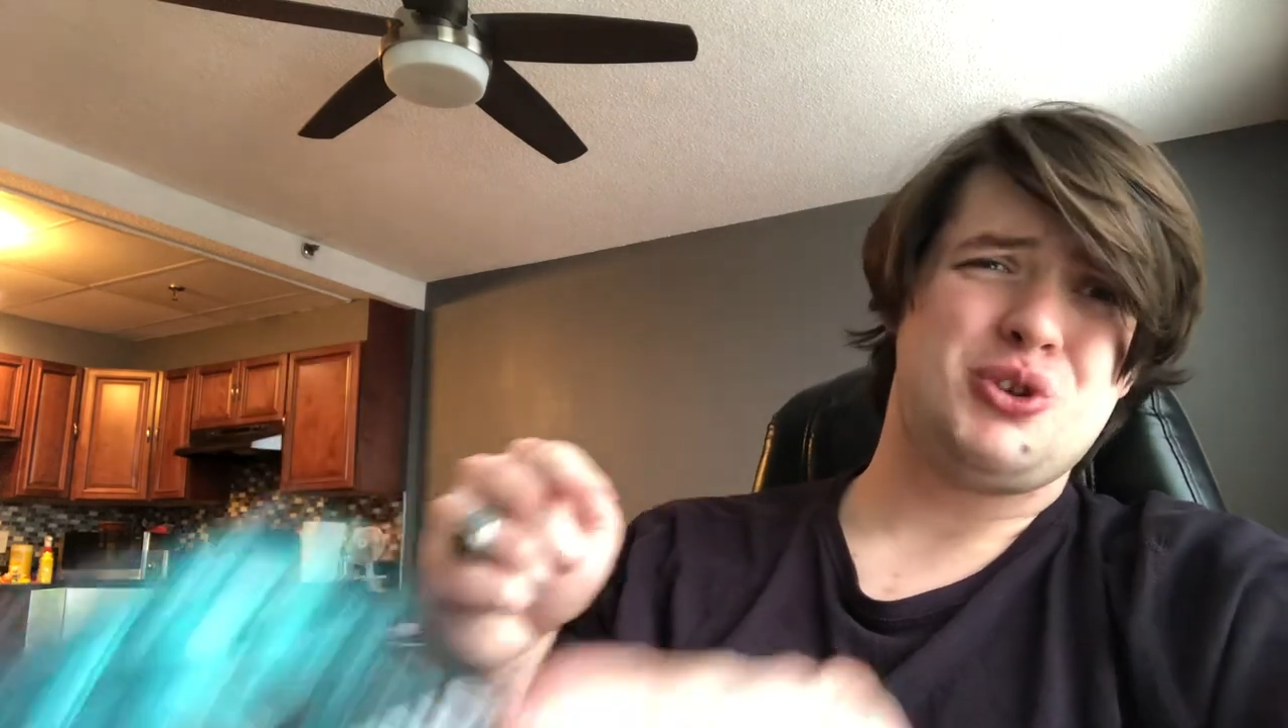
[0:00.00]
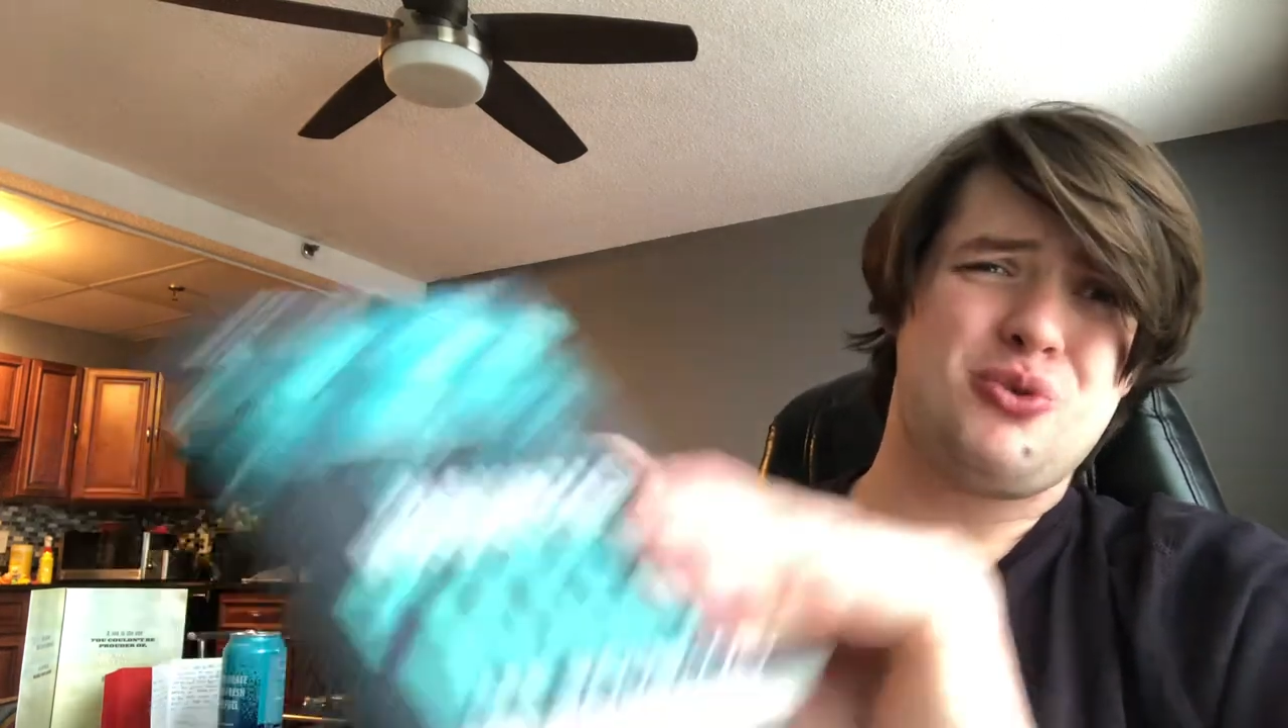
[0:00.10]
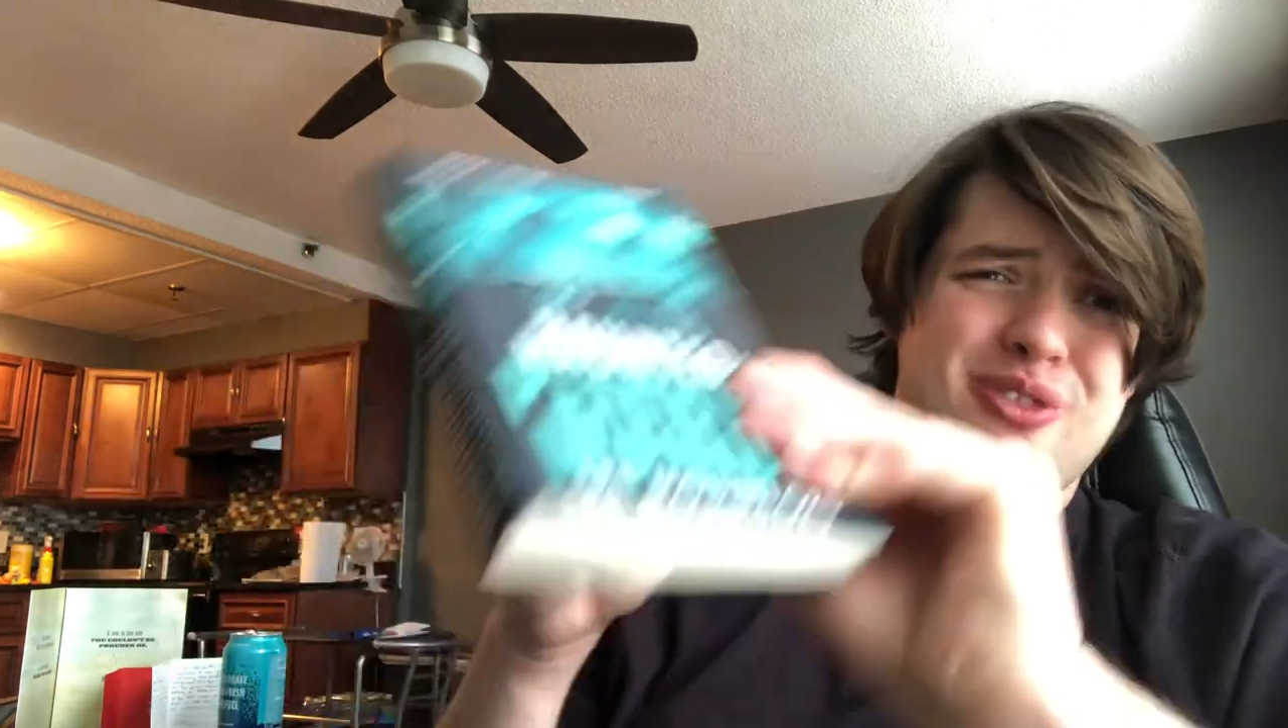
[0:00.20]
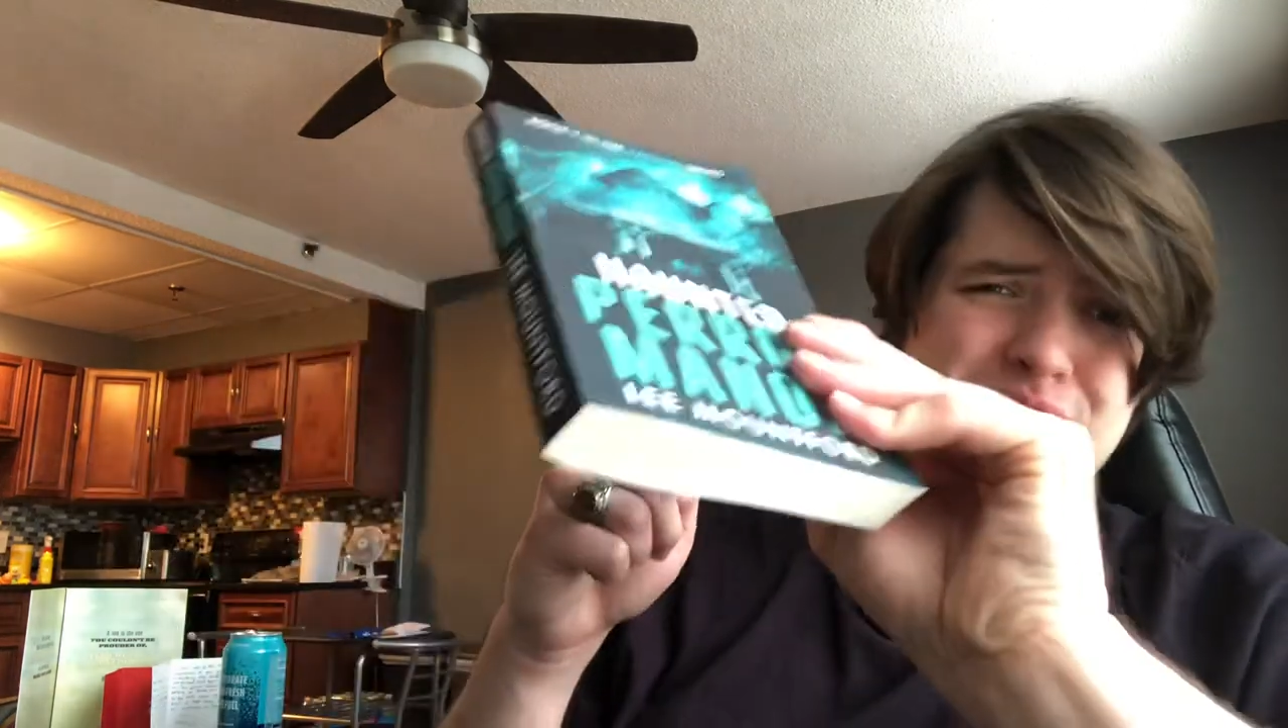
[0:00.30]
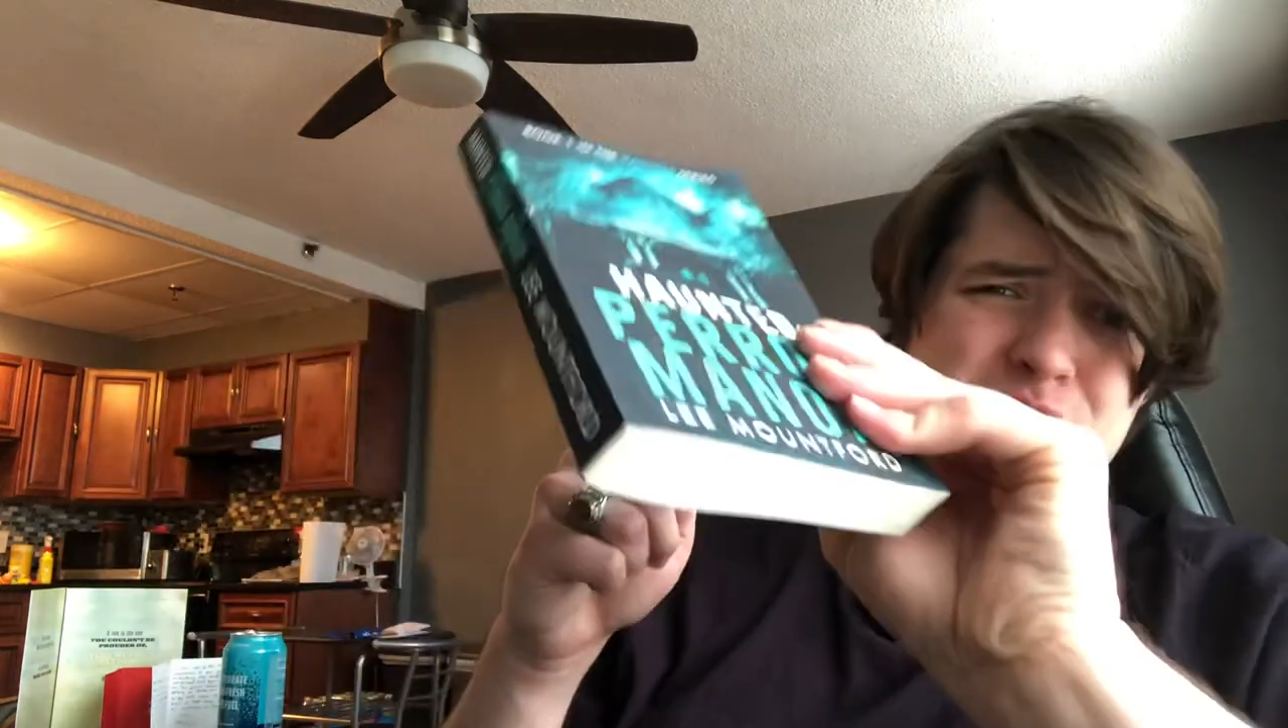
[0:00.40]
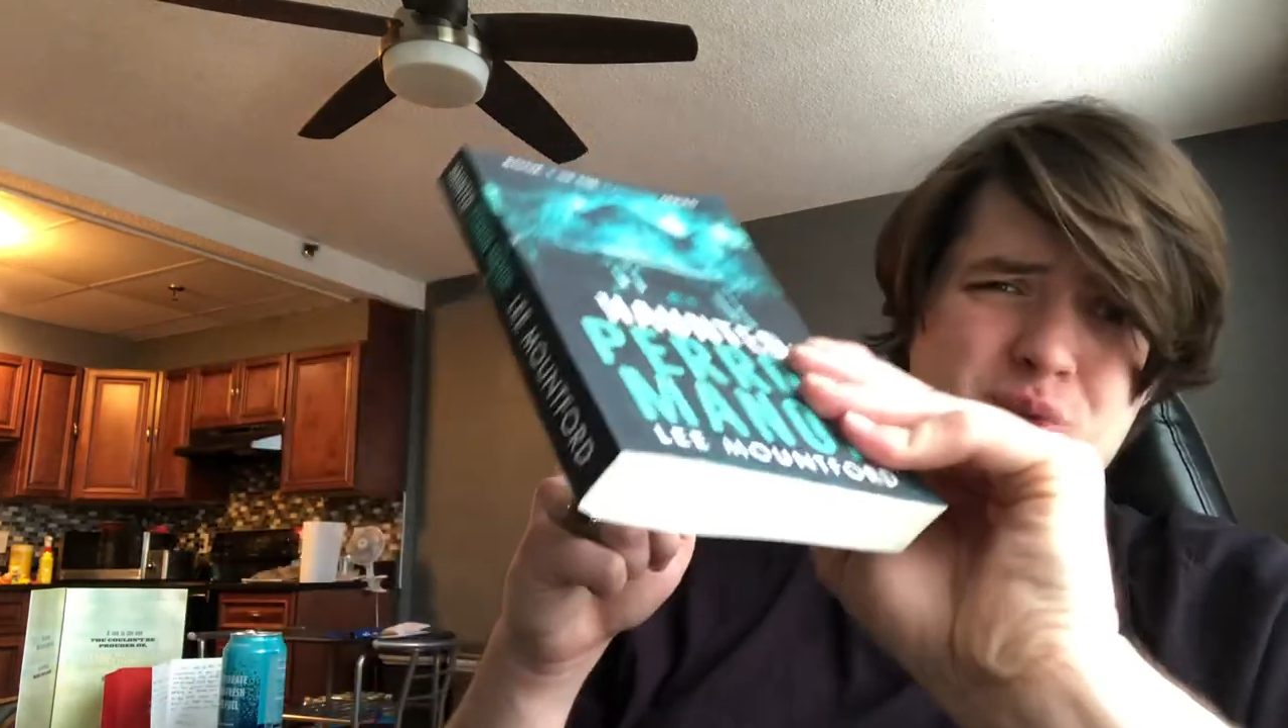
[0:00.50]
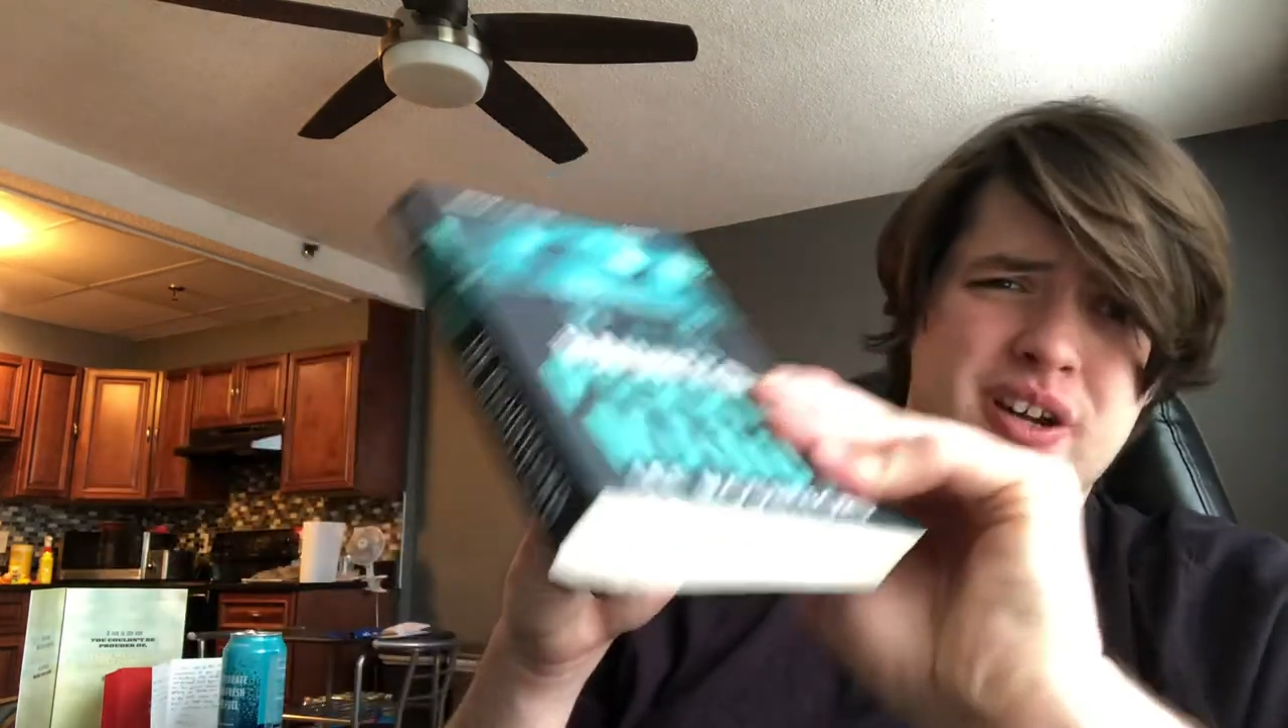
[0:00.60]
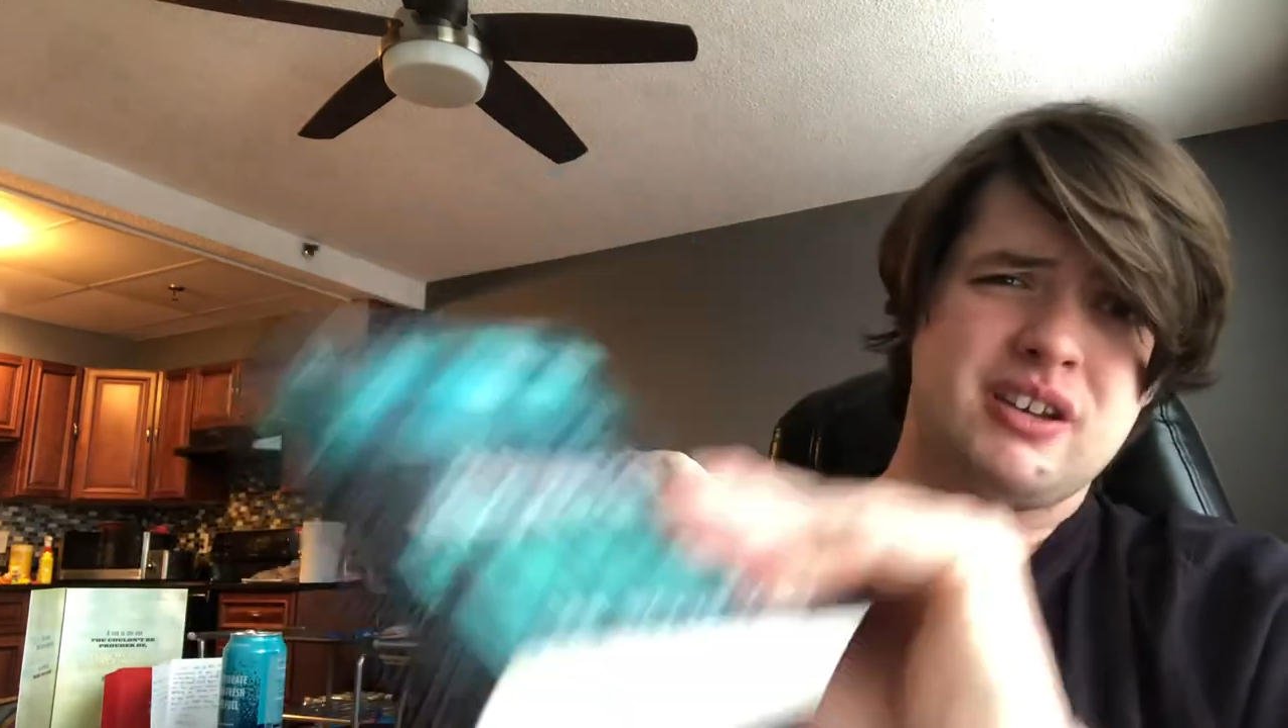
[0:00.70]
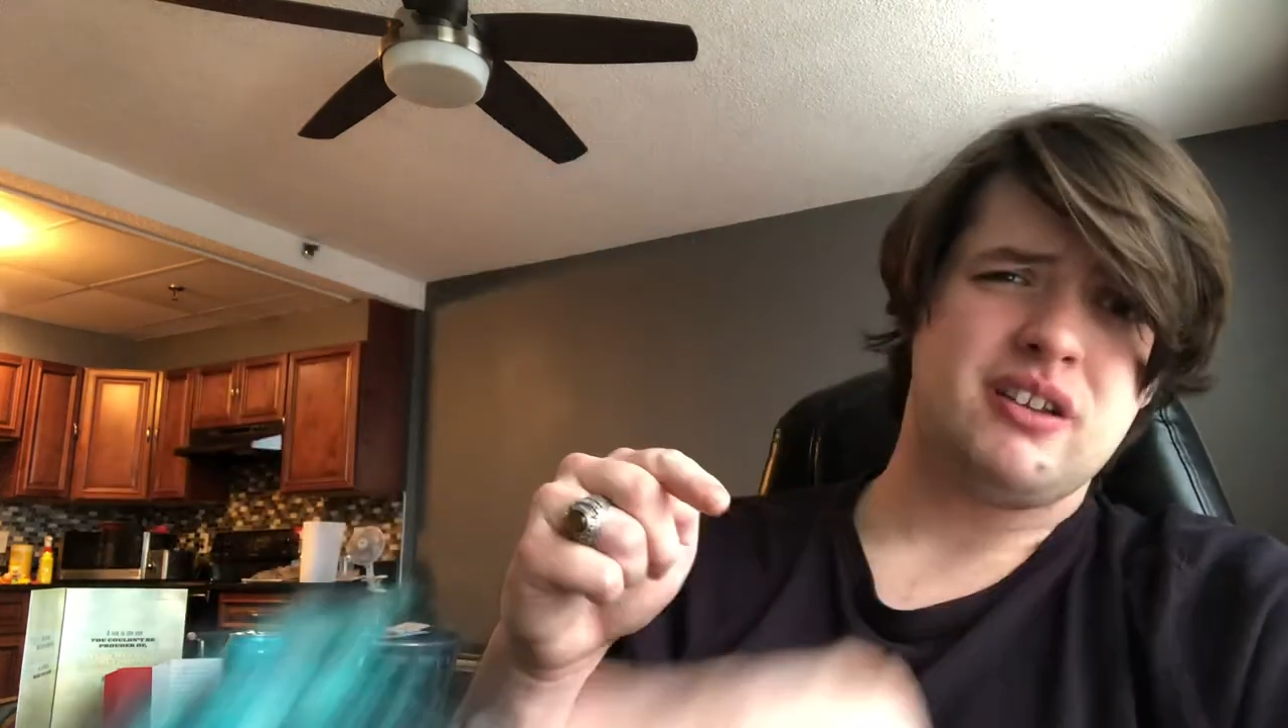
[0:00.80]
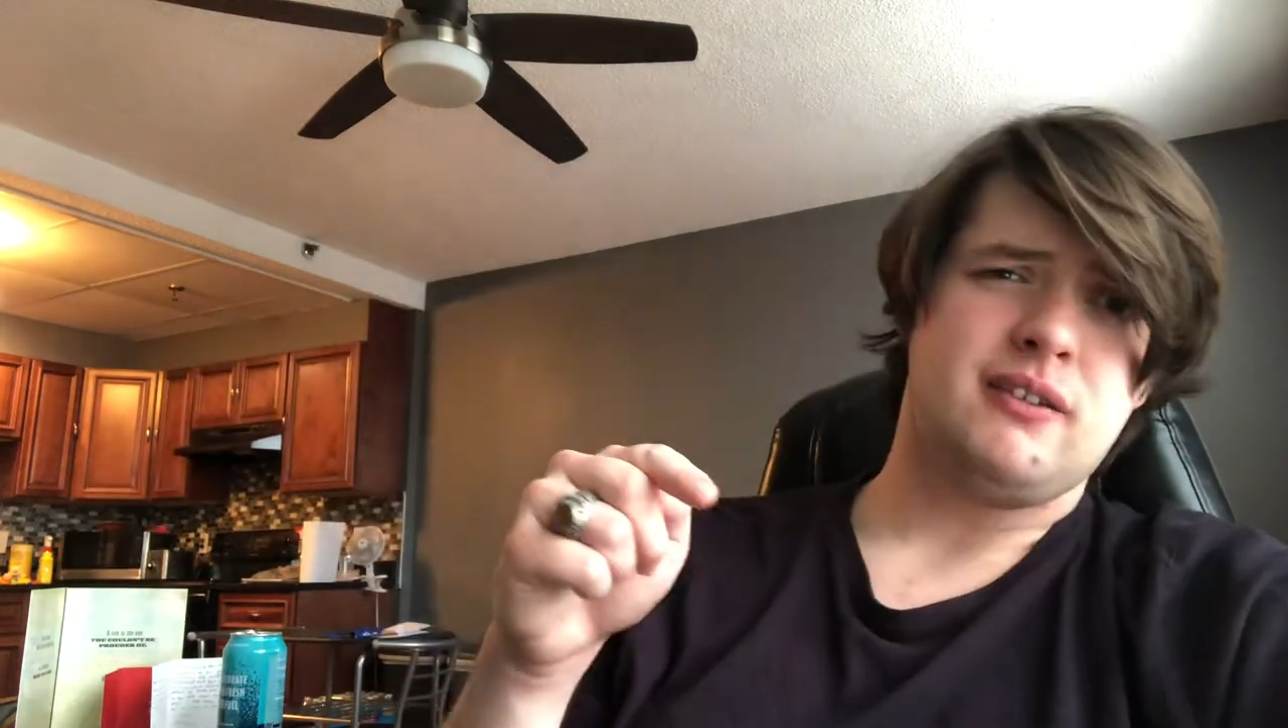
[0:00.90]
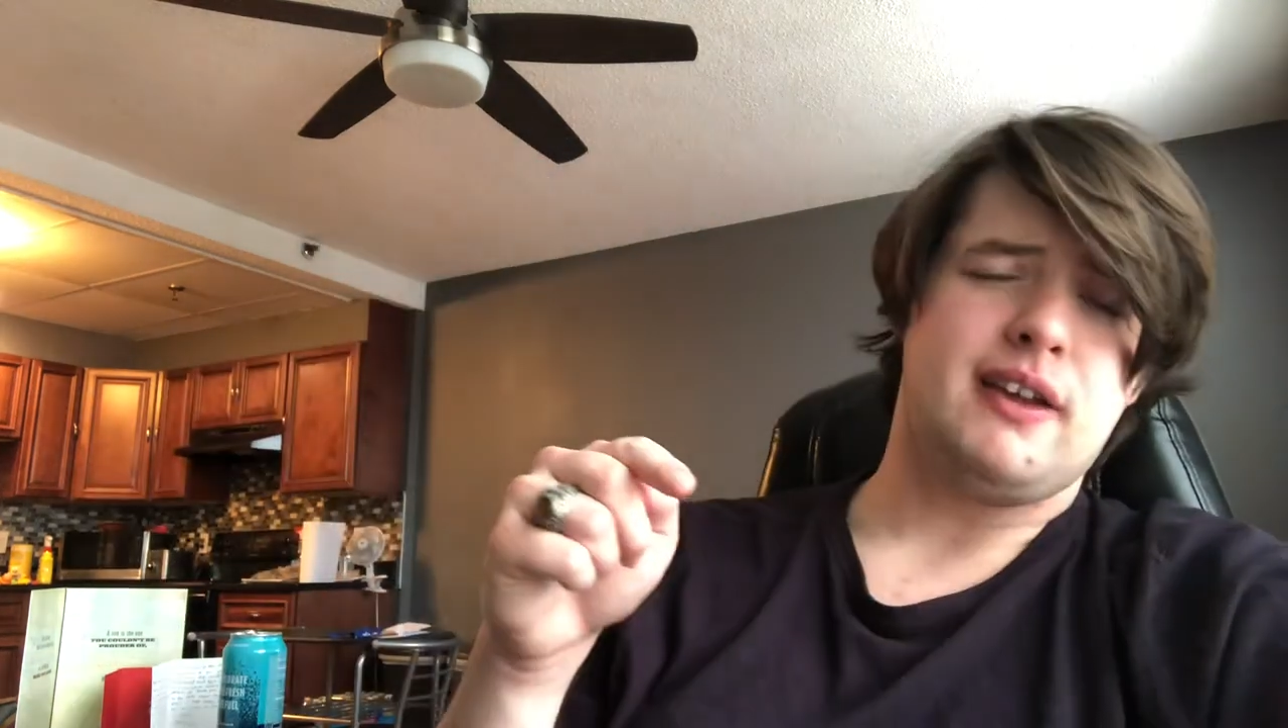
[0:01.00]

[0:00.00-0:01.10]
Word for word: to this one,